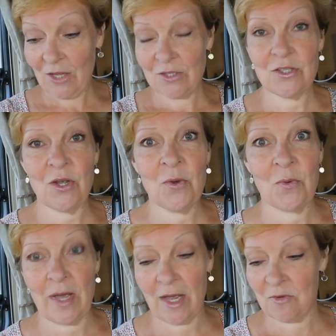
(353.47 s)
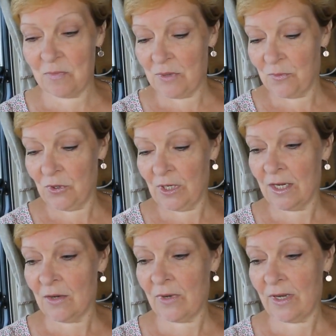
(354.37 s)
So I've been
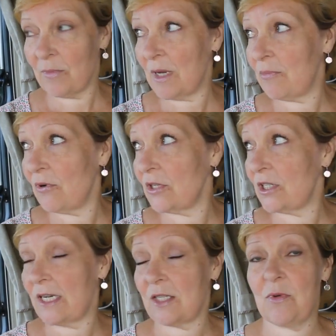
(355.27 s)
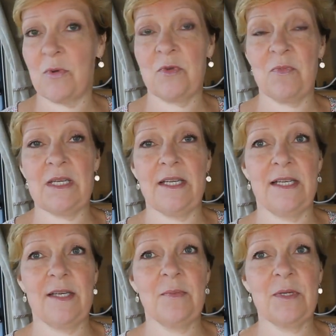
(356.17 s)
working away on my projects while we've been here